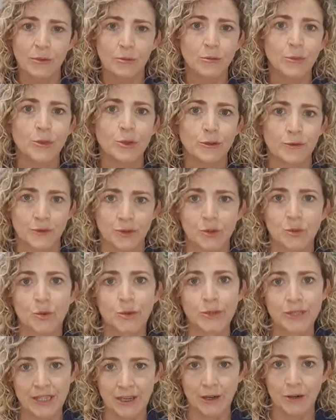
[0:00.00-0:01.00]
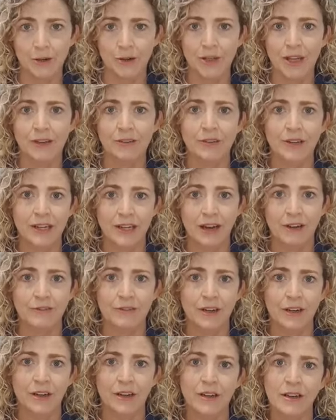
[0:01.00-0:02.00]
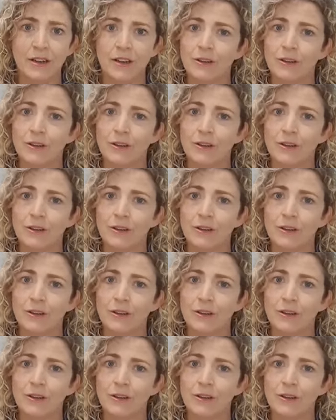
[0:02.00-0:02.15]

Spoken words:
move towards health and recover